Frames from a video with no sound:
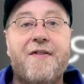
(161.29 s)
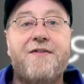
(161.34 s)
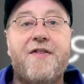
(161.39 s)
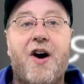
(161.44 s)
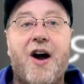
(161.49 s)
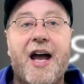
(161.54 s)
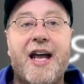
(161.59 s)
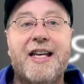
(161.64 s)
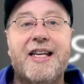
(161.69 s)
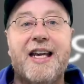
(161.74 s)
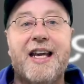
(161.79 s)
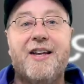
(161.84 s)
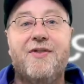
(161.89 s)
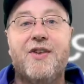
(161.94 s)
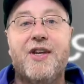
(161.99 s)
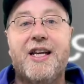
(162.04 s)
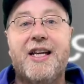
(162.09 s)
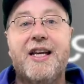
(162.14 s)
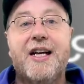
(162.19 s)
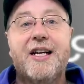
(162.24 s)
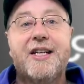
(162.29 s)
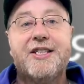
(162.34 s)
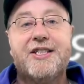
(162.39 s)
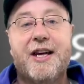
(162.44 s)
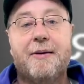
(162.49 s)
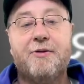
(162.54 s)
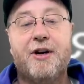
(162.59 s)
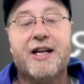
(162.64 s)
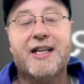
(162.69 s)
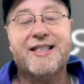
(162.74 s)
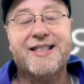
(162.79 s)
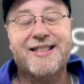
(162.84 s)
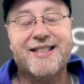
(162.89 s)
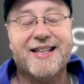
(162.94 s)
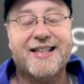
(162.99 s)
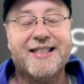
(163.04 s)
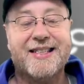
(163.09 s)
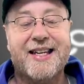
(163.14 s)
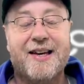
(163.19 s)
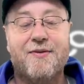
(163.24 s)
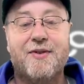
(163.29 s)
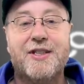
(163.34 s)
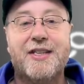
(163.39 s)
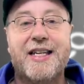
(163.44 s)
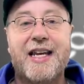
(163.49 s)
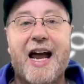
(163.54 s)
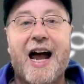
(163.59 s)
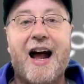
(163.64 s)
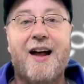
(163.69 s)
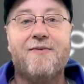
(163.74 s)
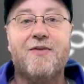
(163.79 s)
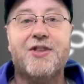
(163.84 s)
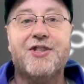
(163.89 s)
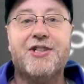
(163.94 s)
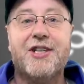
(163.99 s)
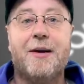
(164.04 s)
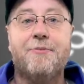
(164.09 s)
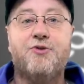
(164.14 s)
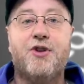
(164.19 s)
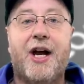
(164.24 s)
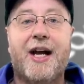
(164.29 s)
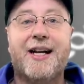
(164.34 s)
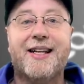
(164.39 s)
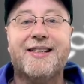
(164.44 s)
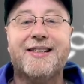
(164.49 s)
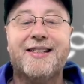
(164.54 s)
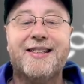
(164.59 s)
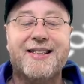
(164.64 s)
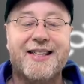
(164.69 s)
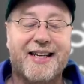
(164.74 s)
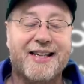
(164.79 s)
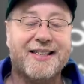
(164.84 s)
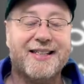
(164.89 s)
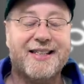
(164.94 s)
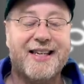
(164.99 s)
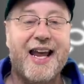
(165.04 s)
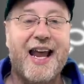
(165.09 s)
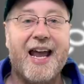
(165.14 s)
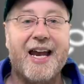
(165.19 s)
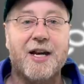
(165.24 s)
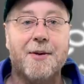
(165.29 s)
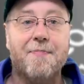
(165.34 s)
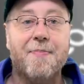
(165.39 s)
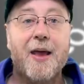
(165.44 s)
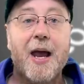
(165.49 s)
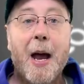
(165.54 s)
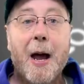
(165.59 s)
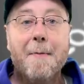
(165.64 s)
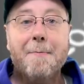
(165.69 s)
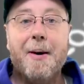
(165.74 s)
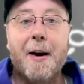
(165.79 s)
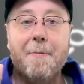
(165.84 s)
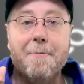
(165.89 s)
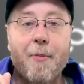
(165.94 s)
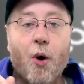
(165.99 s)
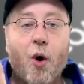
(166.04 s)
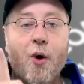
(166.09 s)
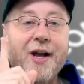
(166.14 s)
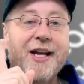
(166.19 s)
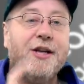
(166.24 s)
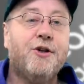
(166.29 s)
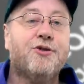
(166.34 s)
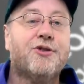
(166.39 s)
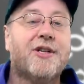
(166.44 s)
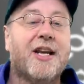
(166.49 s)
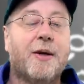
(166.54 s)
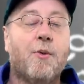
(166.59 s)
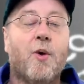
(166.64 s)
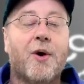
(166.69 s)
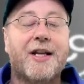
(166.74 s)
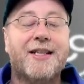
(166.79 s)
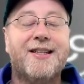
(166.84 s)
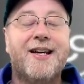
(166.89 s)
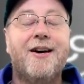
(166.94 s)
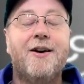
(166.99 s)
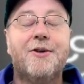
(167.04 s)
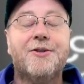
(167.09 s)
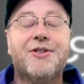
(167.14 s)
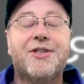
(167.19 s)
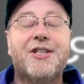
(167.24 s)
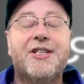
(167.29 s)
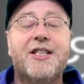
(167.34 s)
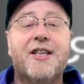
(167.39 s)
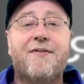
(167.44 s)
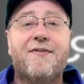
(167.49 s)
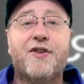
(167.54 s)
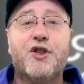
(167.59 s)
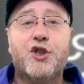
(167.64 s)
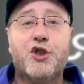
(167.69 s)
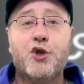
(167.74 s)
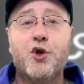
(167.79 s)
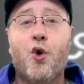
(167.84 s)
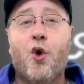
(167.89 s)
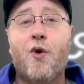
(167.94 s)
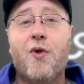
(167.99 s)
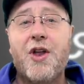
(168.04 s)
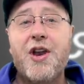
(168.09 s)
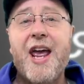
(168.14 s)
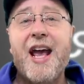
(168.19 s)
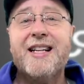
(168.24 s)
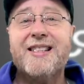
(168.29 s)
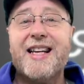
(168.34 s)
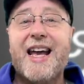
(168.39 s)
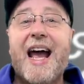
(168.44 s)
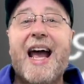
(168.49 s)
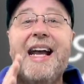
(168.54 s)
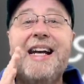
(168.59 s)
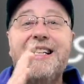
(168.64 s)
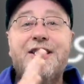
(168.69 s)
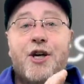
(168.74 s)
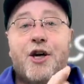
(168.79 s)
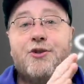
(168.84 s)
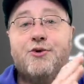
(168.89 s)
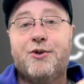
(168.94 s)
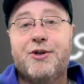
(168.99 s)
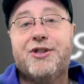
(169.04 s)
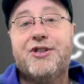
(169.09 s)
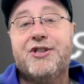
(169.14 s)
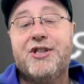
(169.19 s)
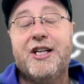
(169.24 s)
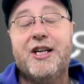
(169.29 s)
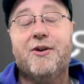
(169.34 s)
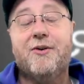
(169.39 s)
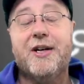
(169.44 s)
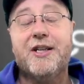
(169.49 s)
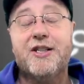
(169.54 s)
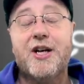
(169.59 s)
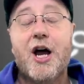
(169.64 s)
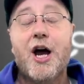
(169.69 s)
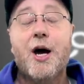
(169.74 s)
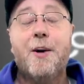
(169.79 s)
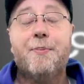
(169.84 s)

we find in the Snapdragon six seventy and the Snapdragon six ten. But more interesting, what it tells us is that for sure the next eight hundred series